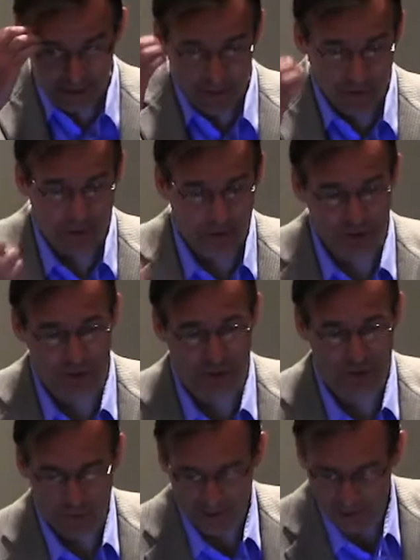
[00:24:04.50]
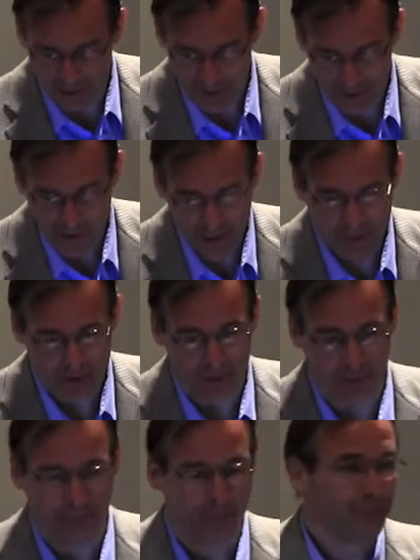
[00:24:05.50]
So this is just one illustration
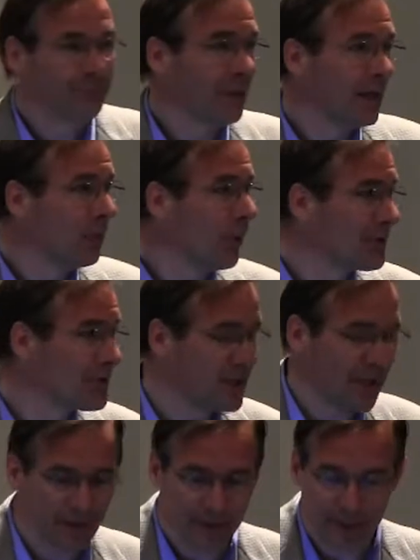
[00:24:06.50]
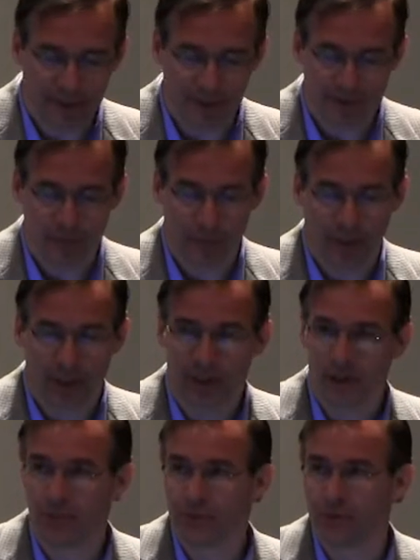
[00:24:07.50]
of what Shell does when it
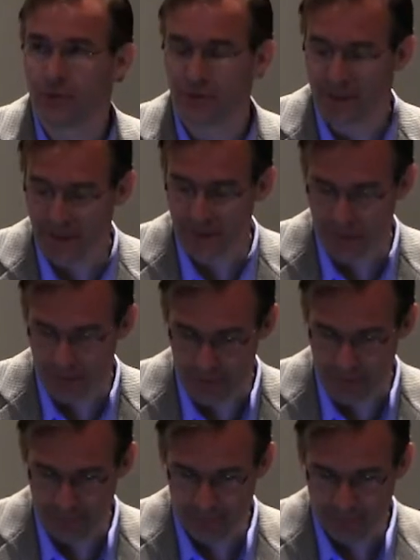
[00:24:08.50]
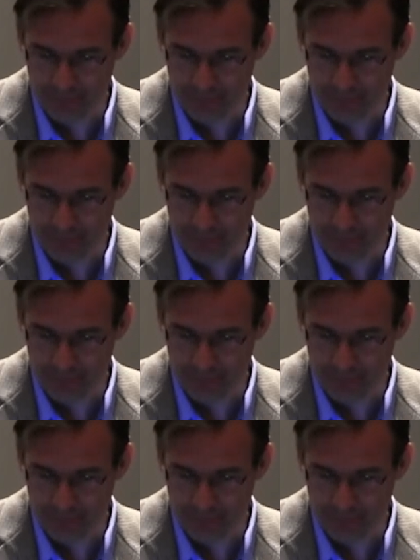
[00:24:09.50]
comes to sensors.